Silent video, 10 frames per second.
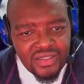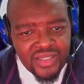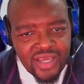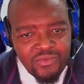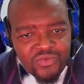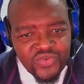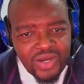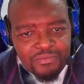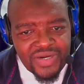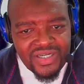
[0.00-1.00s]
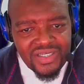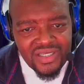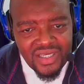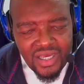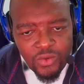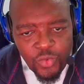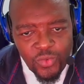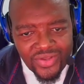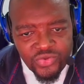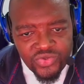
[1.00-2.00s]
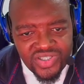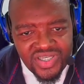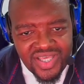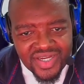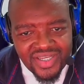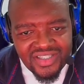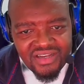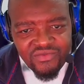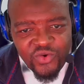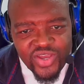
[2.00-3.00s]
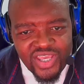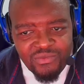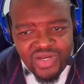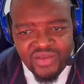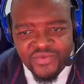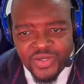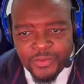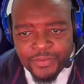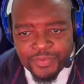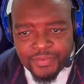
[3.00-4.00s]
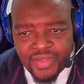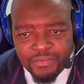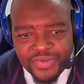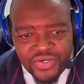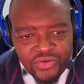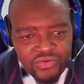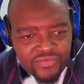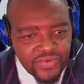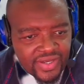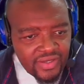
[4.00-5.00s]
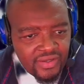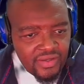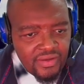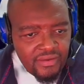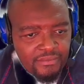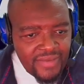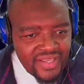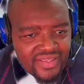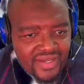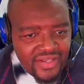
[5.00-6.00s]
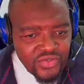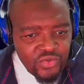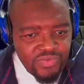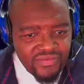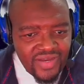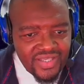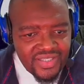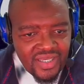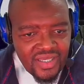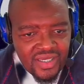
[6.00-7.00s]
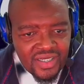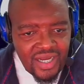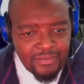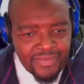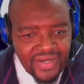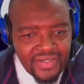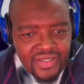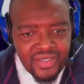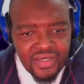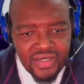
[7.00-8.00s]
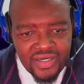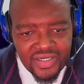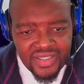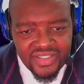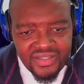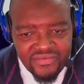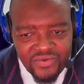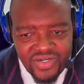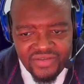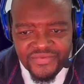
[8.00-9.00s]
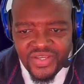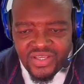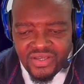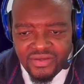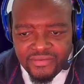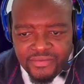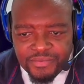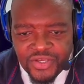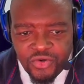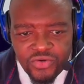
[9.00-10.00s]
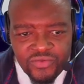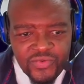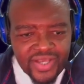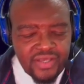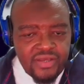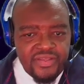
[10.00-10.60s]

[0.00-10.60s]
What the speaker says: Name of company. We want to see the reason for him leaving, period of work. Maintenance supervisor, company, reason for leaving, period of work.